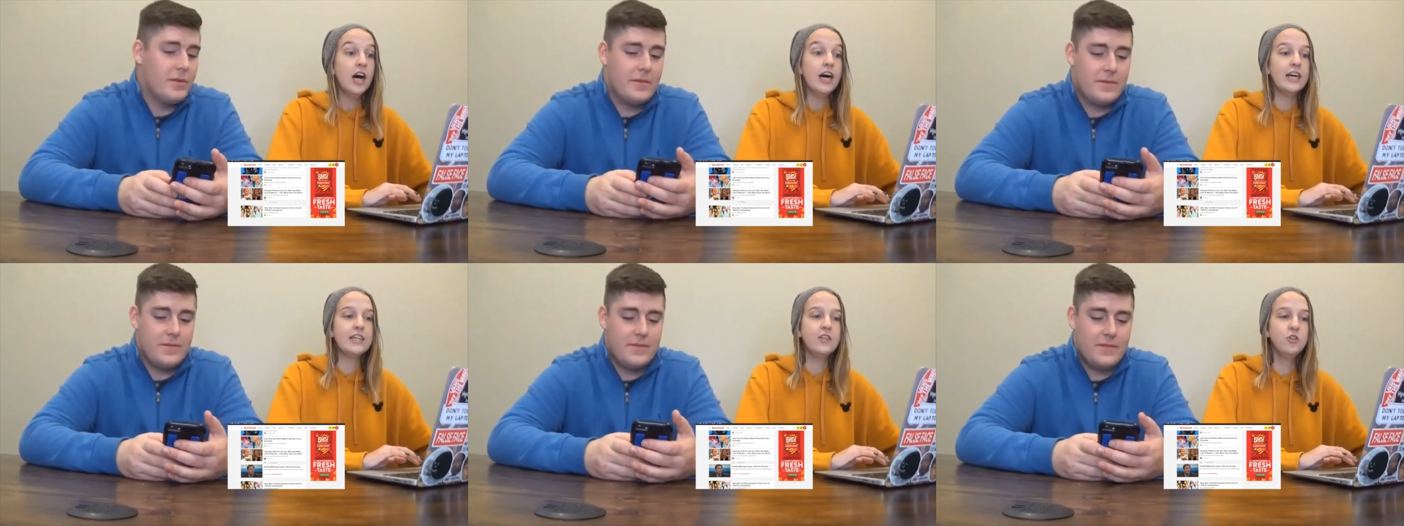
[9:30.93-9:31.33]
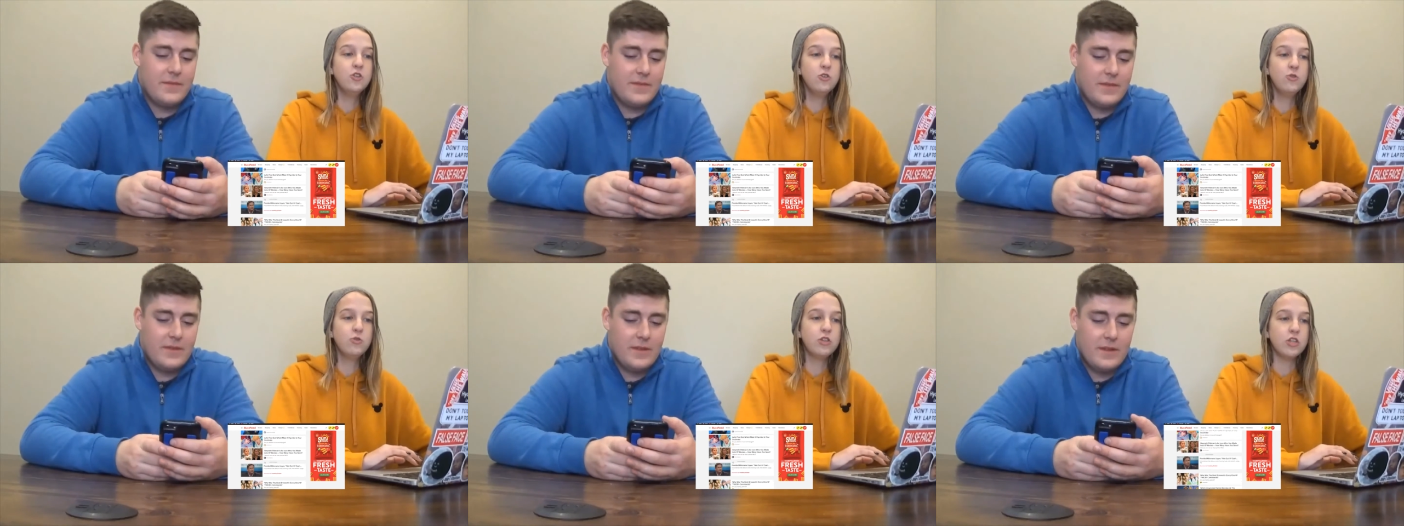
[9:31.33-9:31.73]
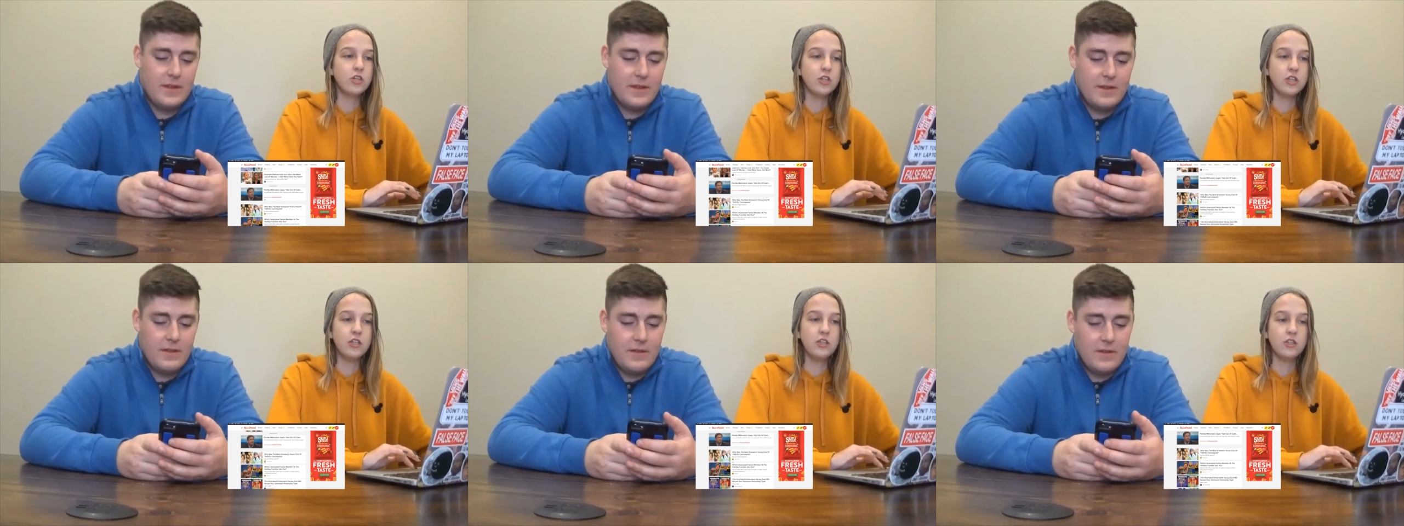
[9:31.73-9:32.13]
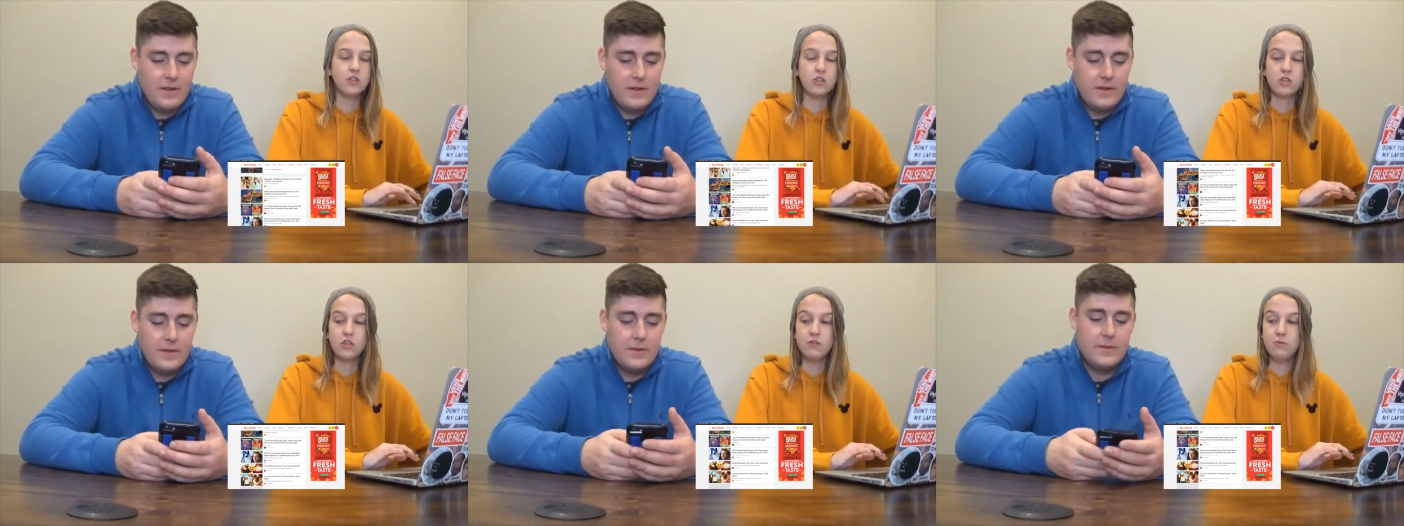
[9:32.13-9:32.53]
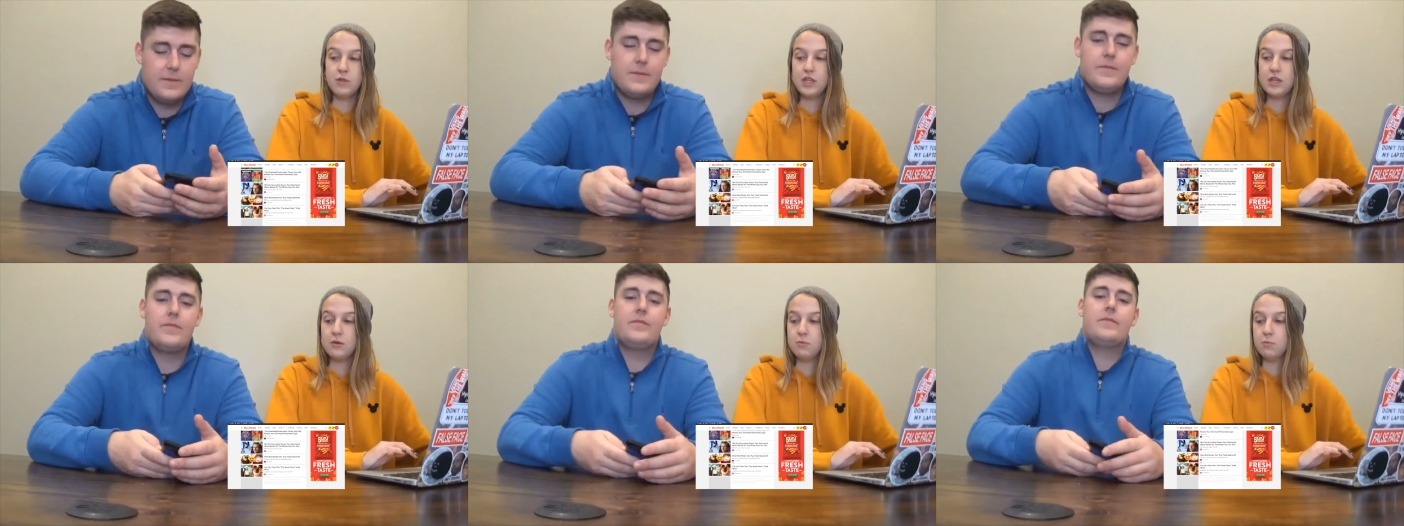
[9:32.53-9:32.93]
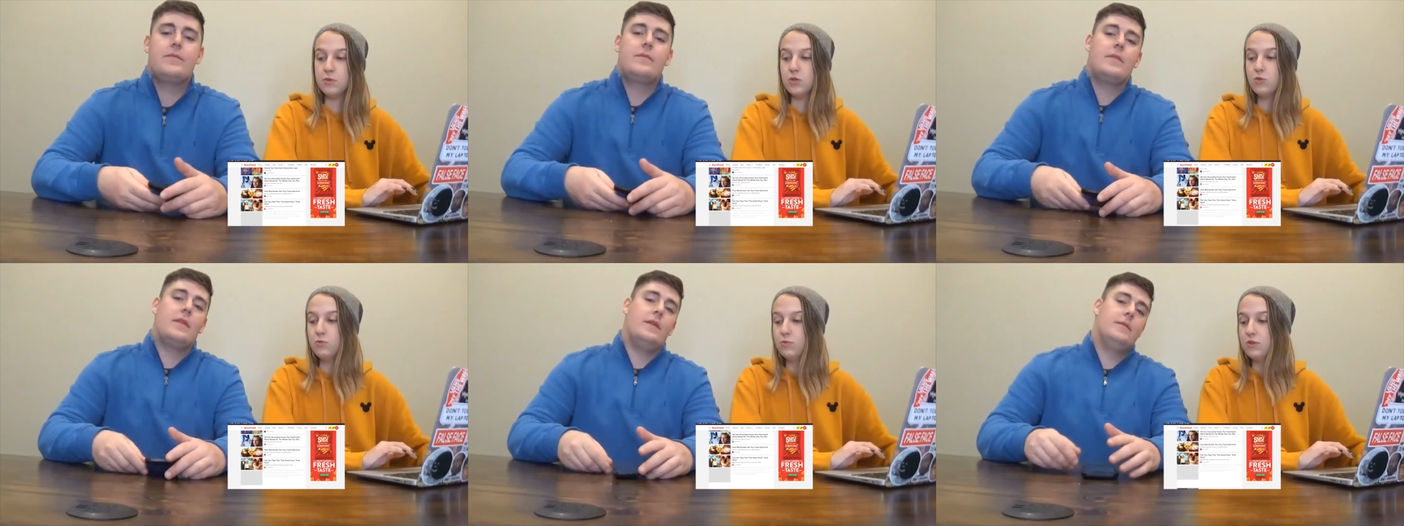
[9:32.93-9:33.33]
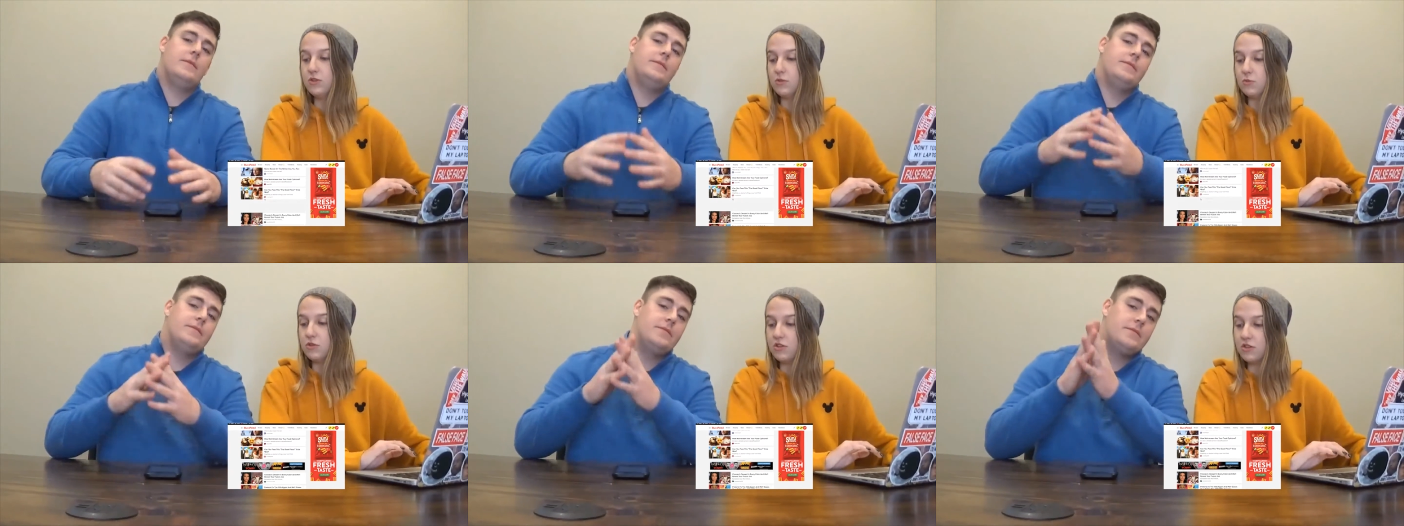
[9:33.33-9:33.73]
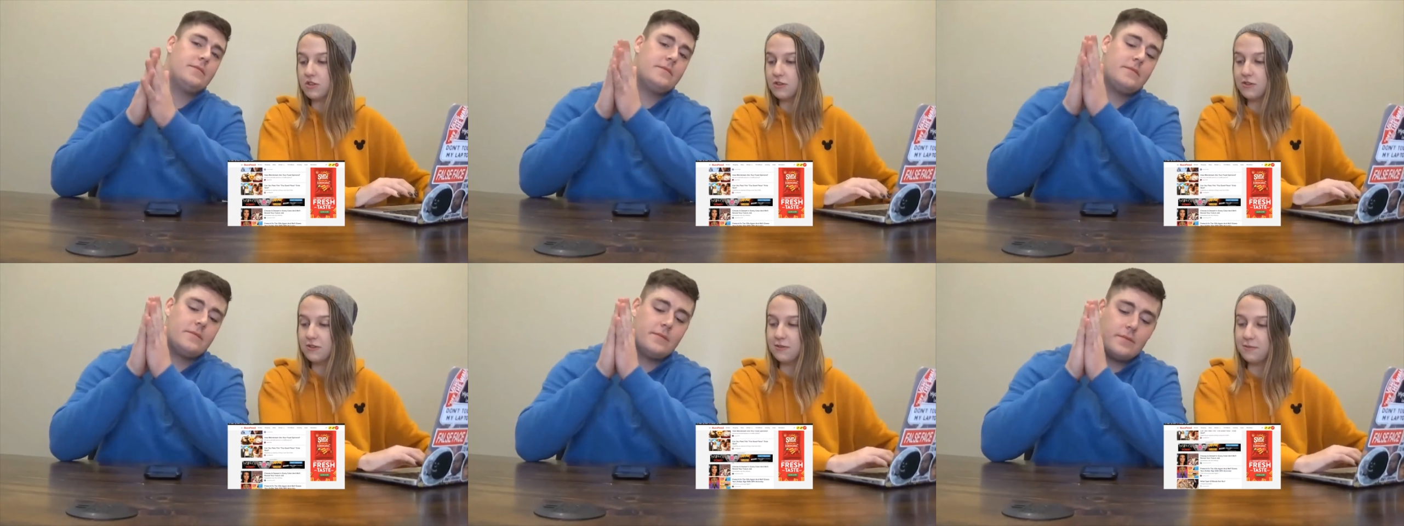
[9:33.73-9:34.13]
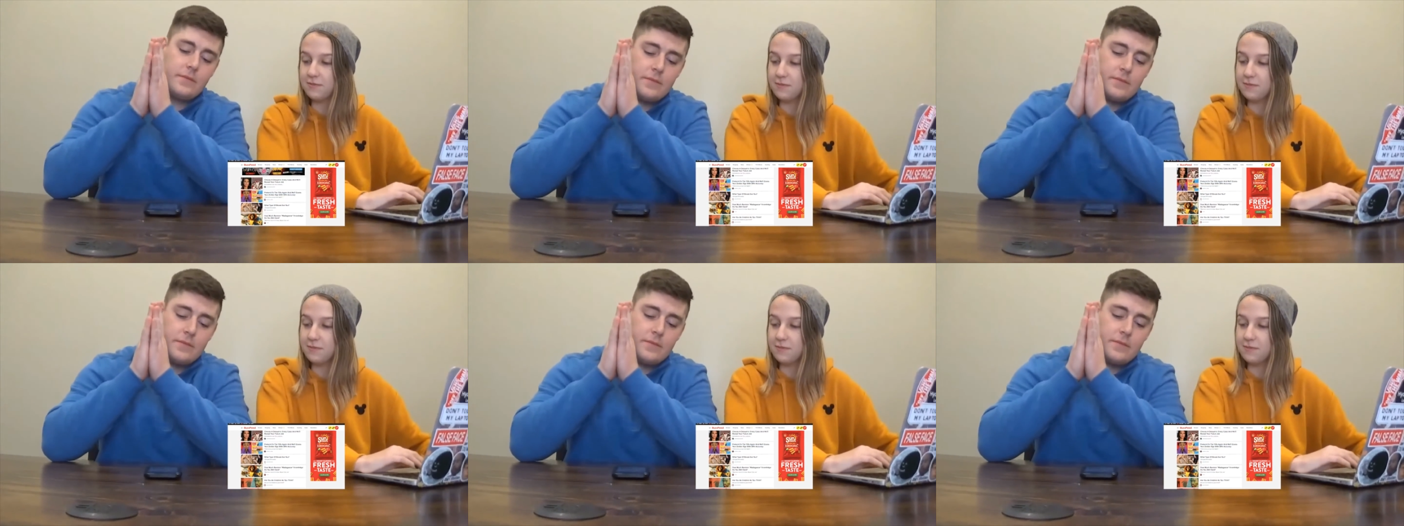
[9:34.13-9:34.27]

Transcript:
Speaker 1: I know there is. Give me a moment. What's it called?